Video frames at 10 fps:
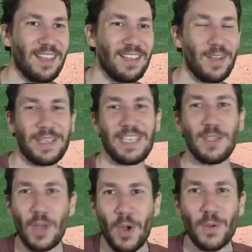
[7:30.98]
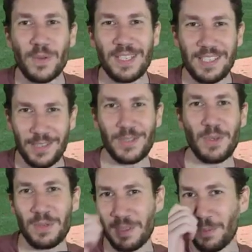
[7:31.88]
you know, he knows that he's
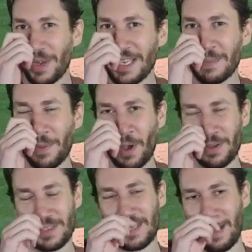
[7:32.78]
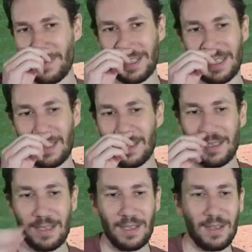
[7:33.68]
used to breaking balls and everything.
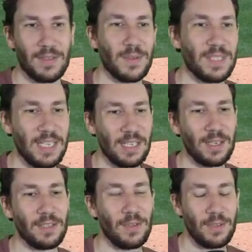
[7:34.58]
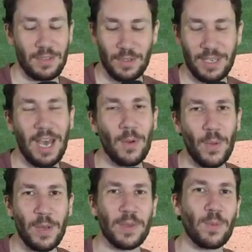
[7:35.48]
So seeing, an, you got
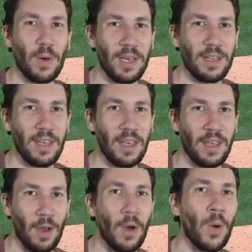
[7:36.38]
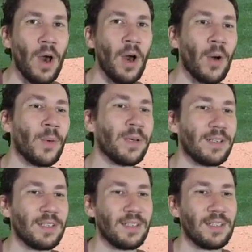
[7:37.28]
away with one at oh oh.
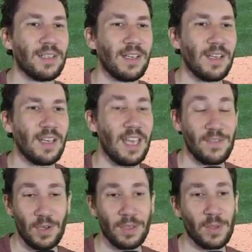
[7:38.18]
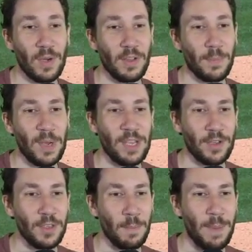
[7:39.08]
If you're going to throw another breaker,
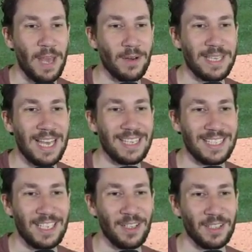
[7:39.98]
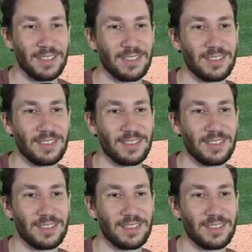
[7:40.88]
you better get it here.